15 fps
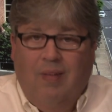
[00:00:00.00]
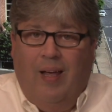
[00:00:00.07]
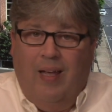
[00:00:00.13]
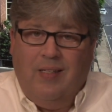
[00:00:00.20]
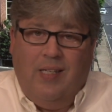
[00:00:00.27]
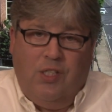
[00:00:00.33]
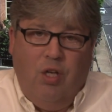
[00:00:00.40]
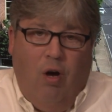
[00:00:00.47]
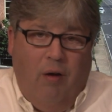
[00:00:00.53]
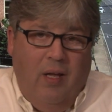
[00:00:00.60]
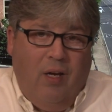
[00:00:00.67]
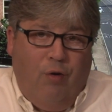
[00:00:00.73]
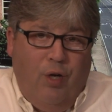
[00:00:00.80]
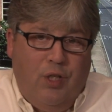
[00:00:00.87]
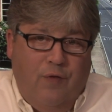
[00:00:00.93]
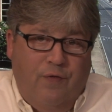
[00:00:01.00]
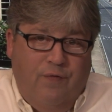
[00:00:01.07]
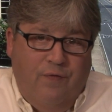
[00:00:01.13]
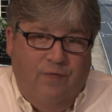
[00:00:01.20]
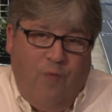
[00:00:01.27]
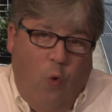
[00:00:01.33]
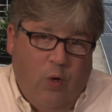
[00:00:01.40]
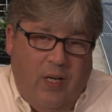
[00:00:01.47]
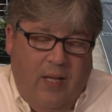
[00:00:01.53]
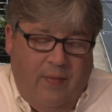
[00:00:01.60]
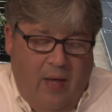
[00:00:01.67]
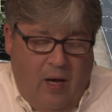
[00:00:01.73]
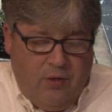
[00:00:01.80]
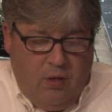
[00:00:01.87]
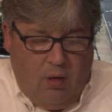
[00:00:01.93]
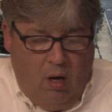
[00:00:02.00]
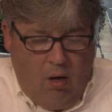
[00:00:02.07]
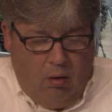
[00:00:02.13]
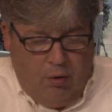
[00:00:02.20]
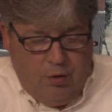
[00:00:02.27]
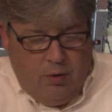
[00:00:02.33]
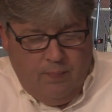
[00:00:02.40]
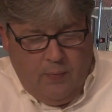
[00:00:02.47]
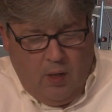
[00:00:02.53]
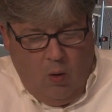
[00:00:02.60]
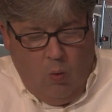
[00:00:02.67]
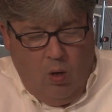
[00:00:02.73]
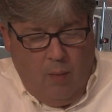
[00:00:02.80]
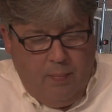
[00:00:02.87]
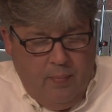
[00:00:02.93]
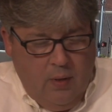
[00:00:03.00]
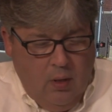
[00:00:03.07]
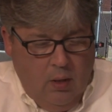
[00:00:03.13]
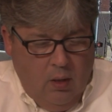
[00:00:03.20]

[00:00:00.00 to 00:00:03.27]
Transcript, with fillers: as they saw an increase of $14,000 go up